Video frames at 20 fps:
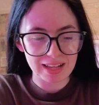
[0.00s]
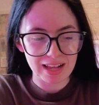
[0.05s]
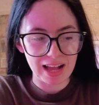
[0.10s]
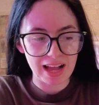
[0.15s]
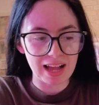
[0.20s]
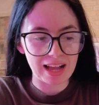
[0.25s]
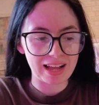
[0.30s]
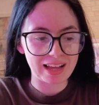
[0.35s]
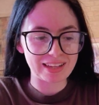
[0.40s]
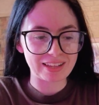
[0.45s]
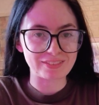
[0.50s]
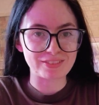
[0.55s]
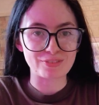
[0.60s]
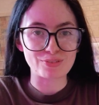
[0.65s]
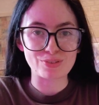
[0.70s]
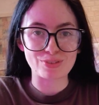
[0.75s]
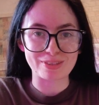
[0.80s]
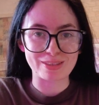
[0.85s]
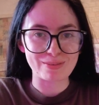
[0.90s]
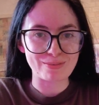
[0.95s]
and I've never
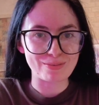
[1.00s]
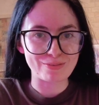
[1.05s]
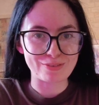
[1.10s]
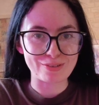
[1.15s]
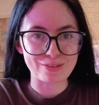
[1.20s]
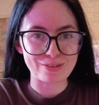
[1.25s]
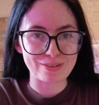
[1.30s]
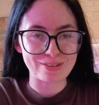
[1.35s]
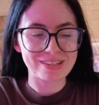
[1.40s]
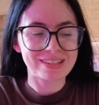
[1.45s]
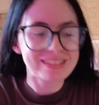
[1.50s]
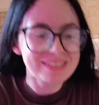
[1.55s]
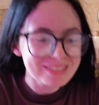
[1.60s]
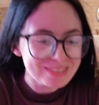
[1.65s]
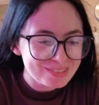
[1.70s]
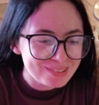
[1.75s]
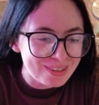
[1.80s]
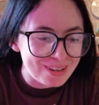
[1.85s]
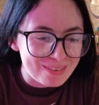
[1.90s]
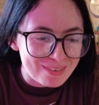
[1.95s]
done that before,
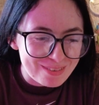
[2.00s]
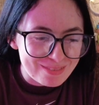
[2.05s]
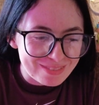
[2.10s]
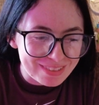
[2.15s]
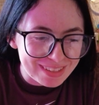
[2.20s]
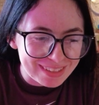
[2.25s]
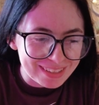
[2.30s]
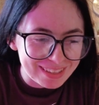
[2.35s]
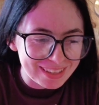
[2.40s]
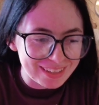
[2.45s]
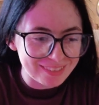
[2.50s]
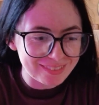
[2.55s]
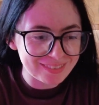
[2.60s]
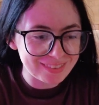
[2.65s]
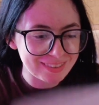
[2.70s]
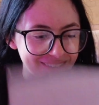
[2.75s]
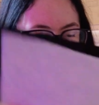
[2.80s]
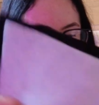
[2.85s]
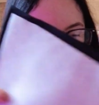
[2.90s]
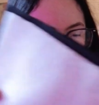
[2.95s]
so I'm a bit
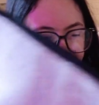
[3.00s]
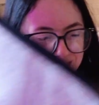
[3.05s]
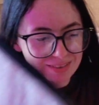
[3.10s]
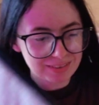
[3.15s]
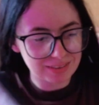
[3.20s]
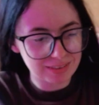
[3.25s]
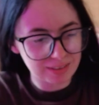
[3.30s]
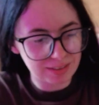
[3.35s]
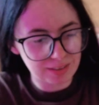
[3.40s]
nervous.